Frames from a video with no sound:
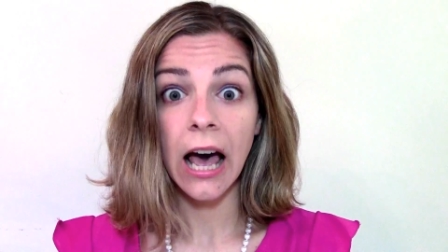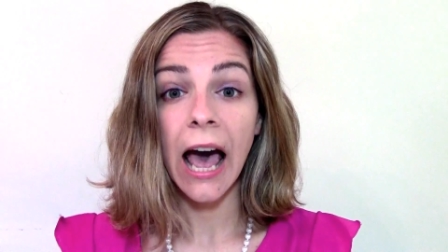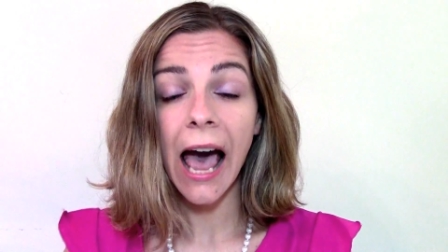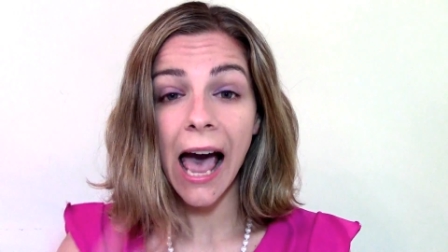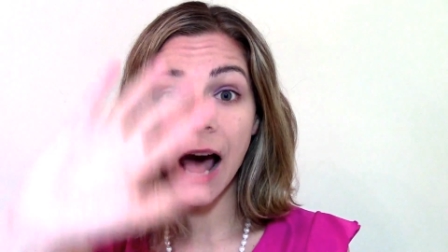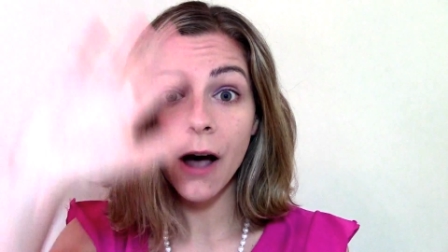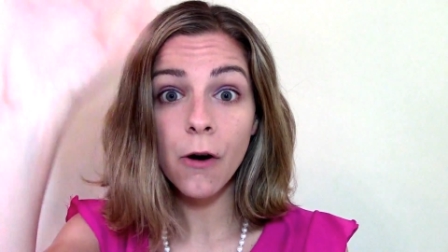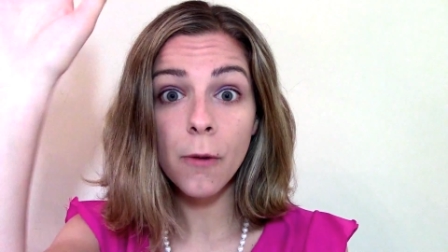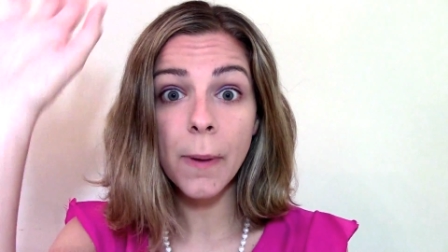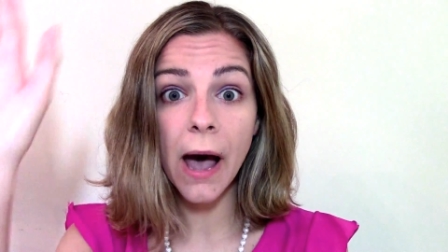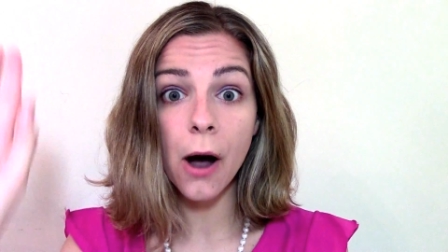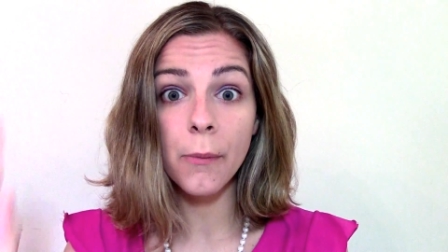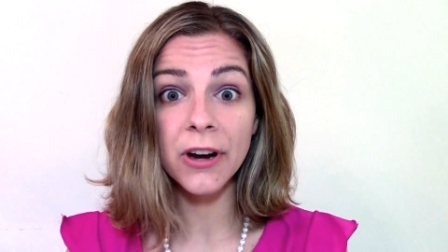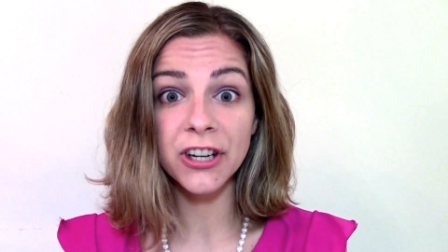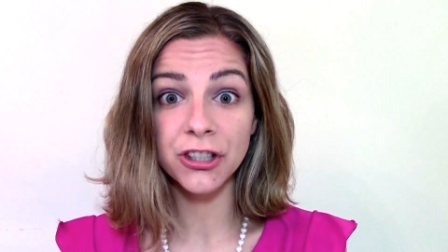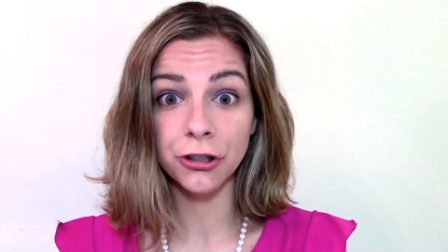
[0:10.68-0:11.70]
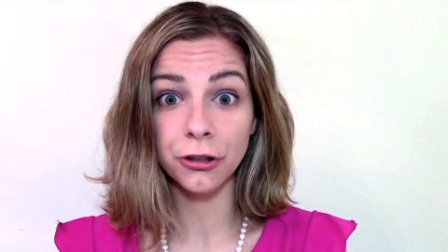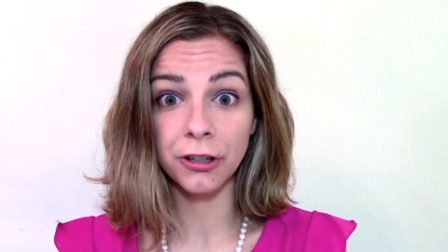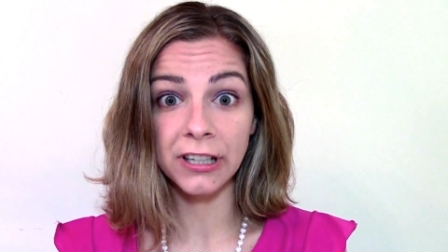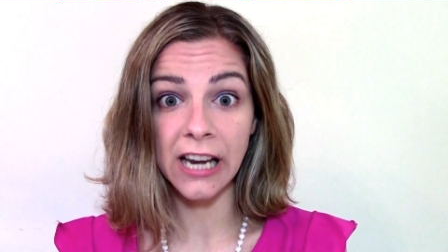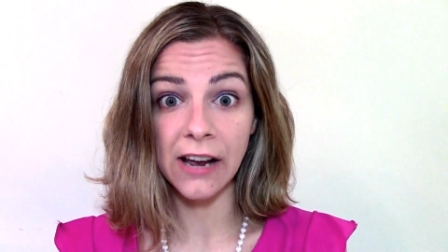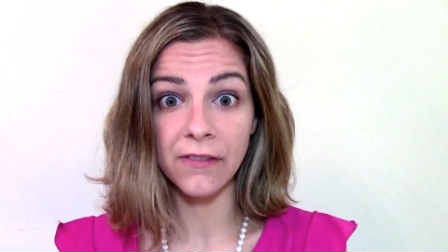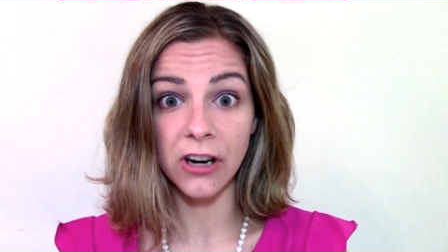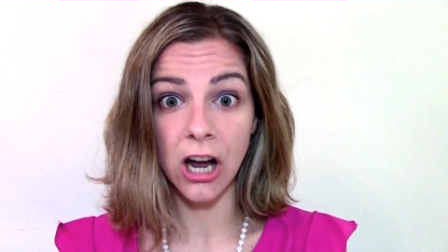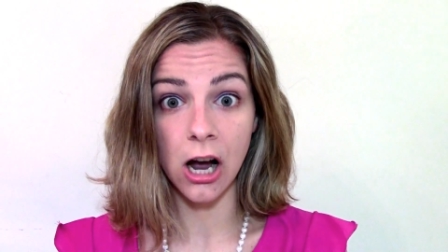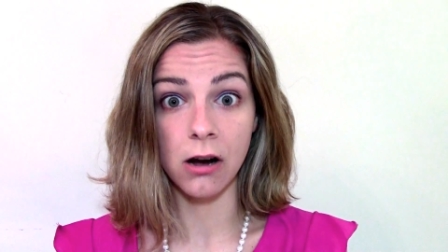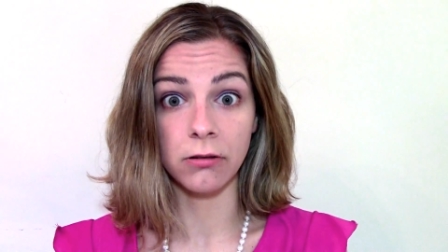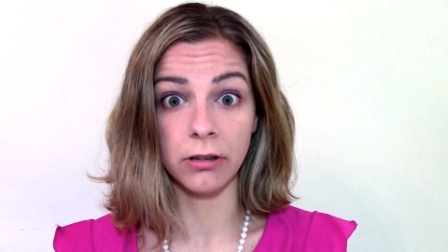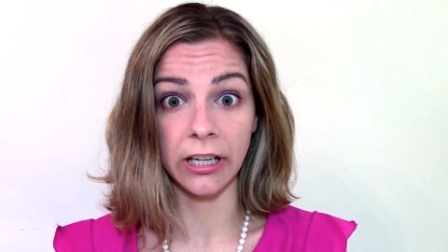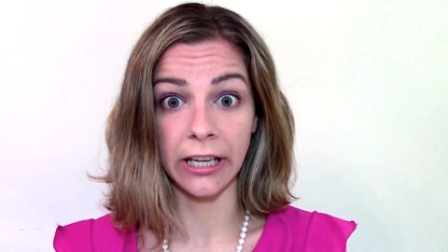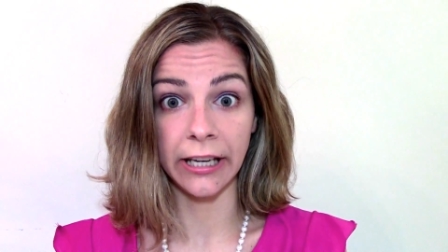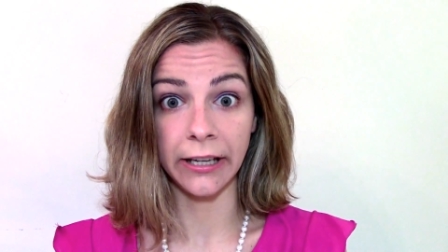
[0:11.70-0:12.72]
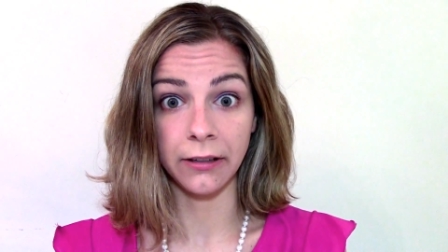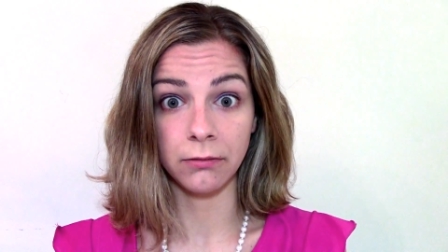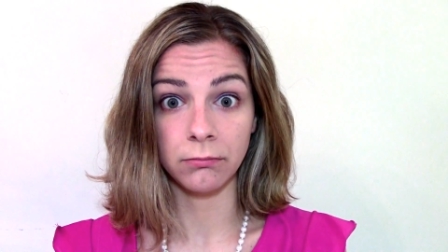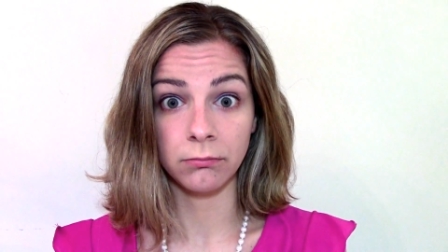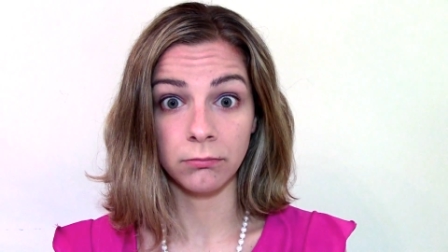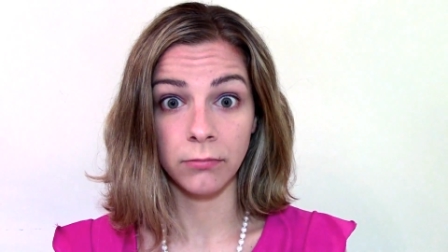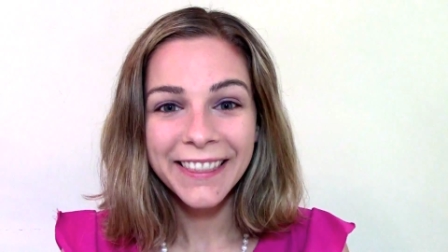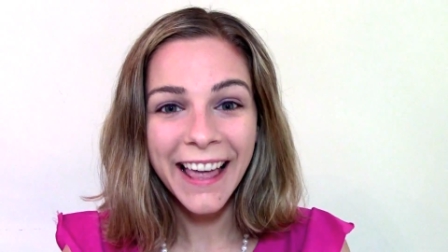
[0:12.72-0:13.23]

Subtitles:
How about we should have never gone in?